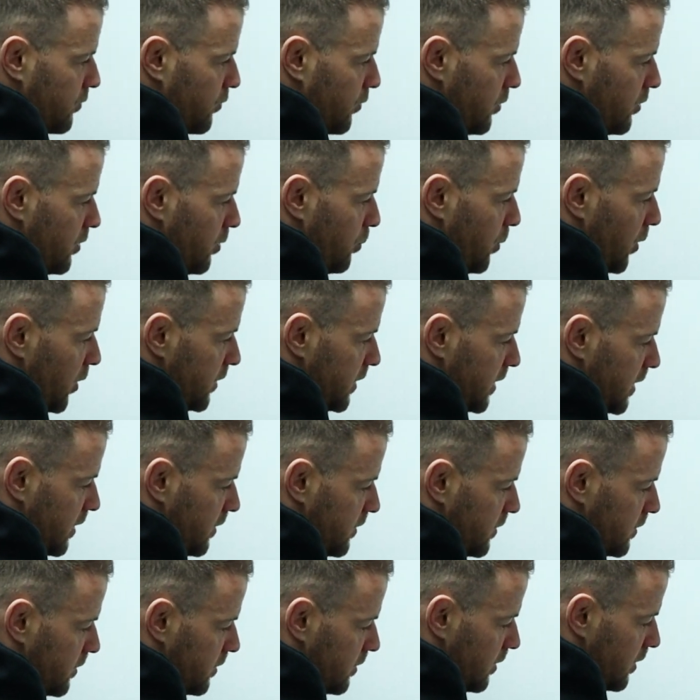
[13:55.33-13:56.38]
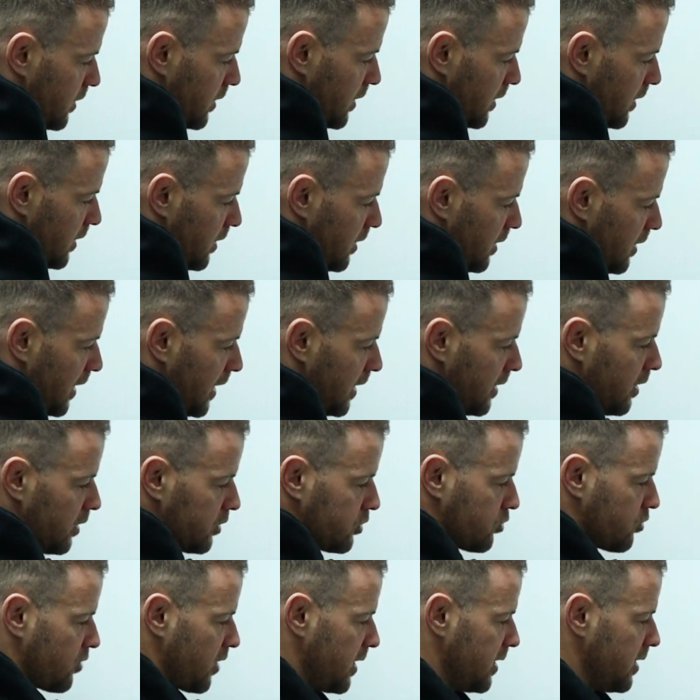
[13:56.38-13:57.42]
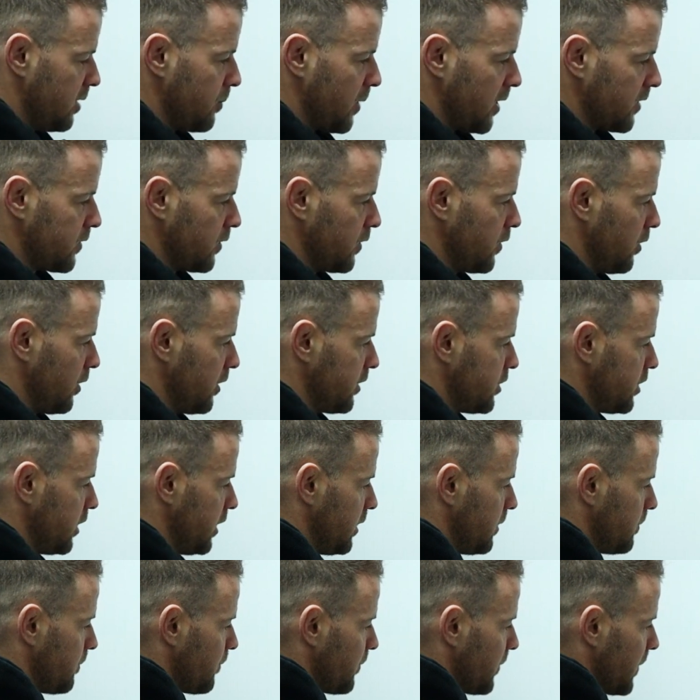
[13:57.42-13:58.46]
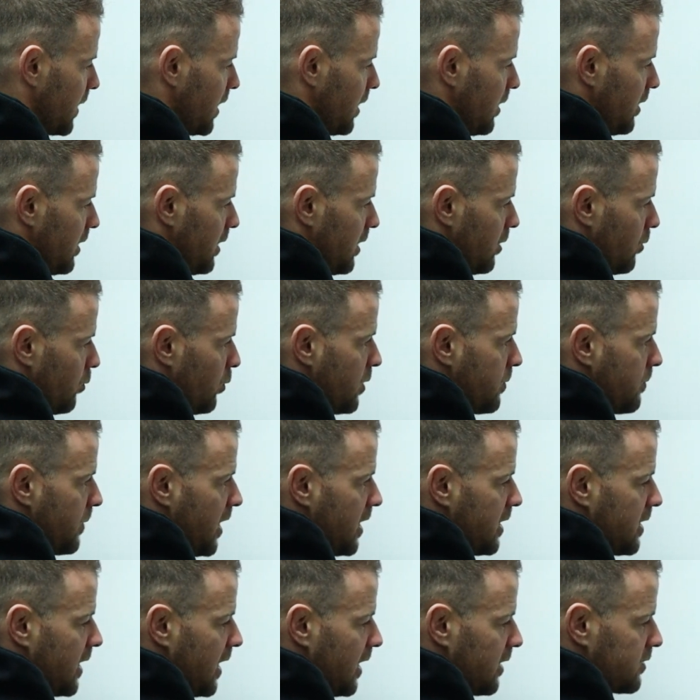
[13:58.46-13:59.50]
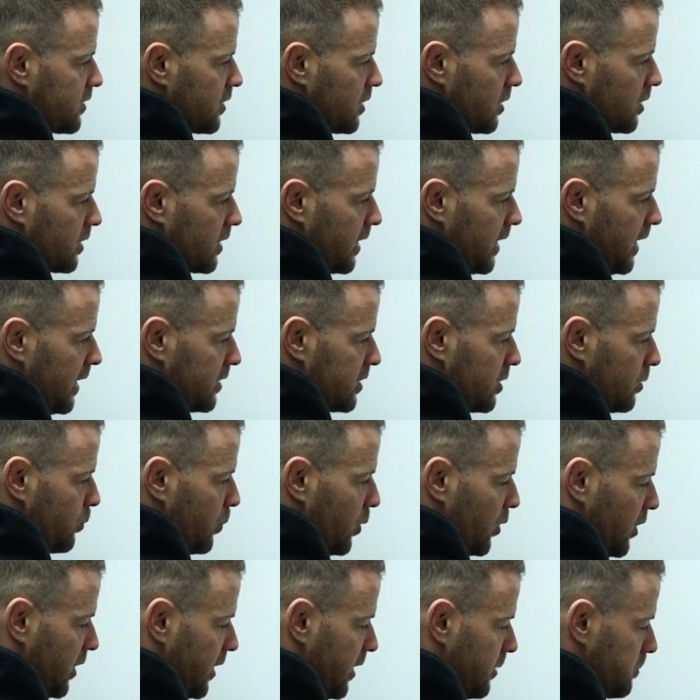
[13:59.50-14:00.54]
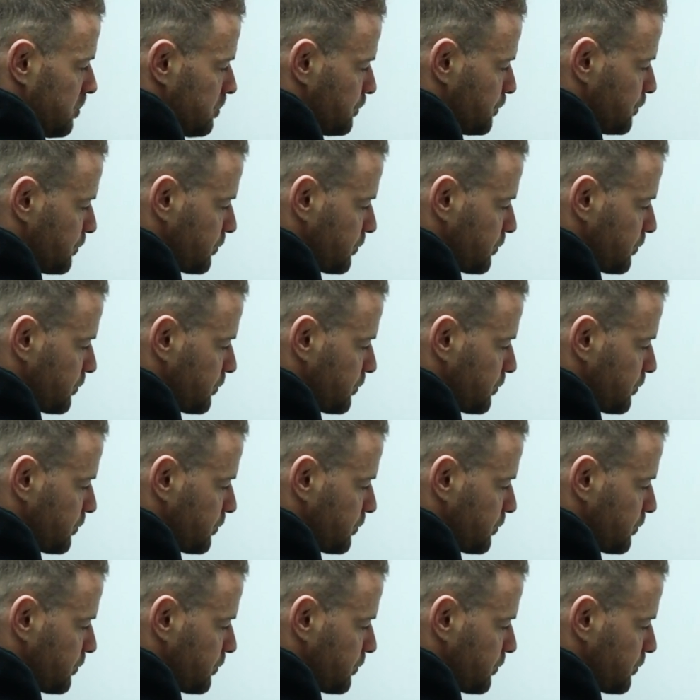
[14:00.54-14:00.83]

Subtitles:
through the bodies and our training methodology, we may get to connected body